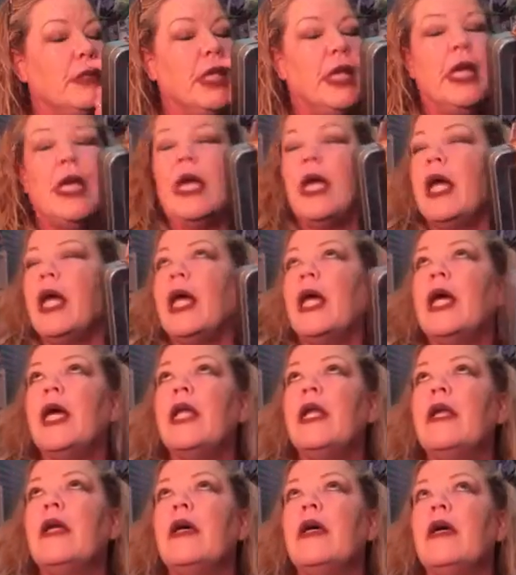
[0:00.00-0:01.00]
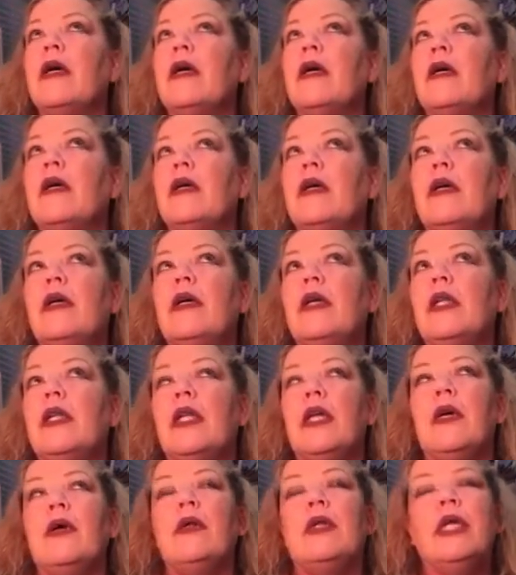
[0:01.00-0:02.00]
they
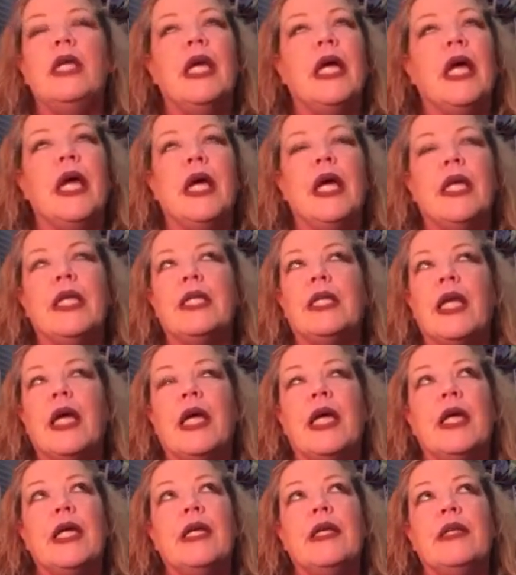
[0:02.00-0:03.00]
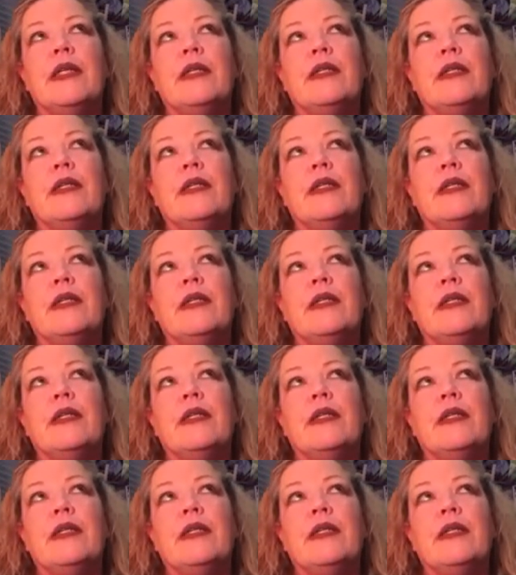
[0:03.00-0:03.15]
only had like